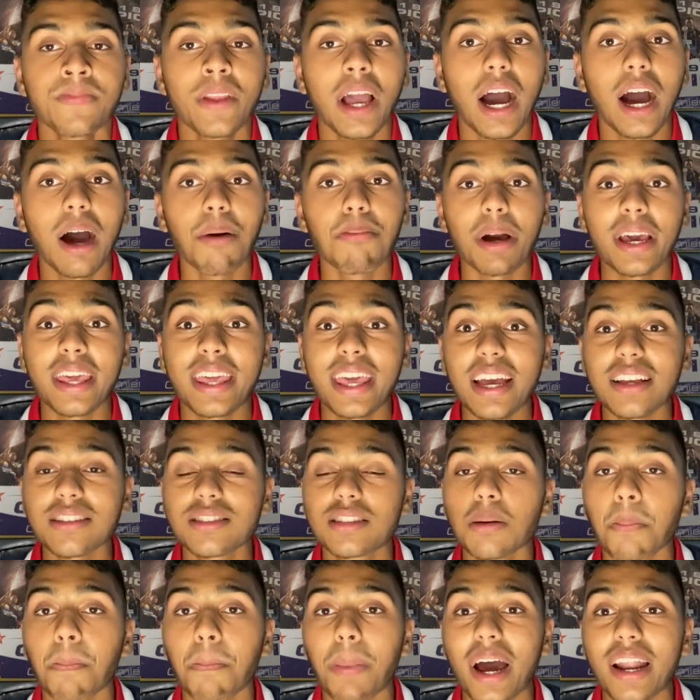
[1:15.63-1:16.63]

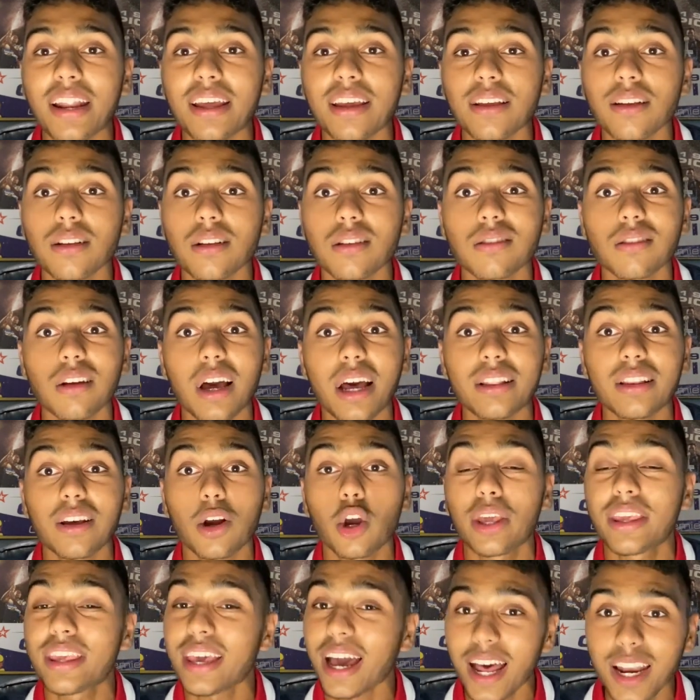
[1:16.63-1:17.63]
against the batting and the
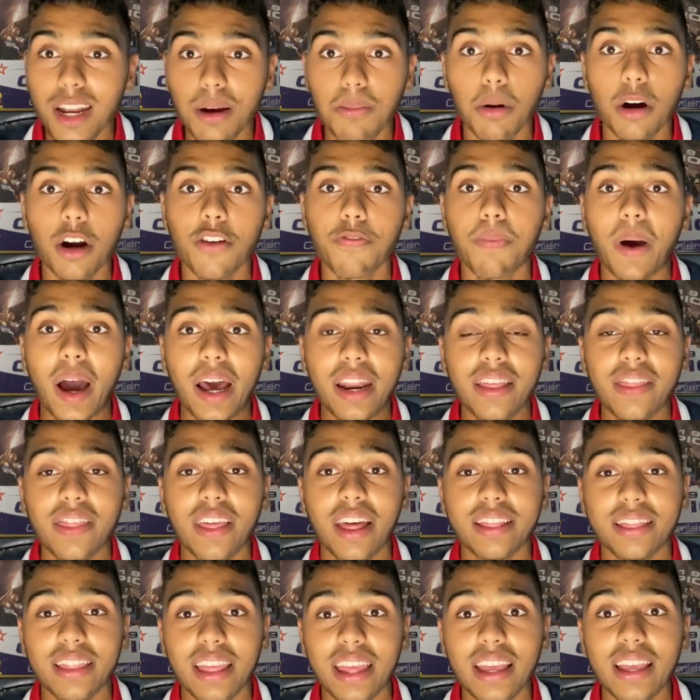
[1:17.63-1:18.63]
caliber of batting
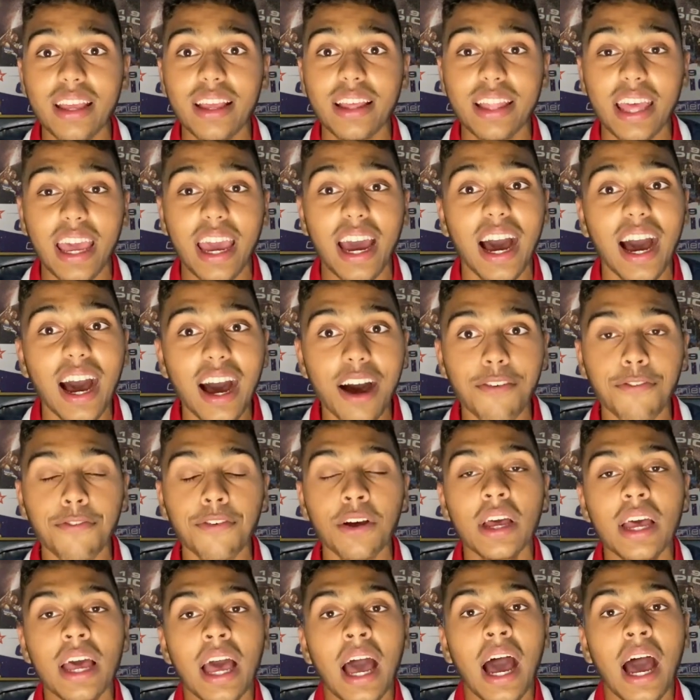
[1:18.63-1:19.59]
that they have,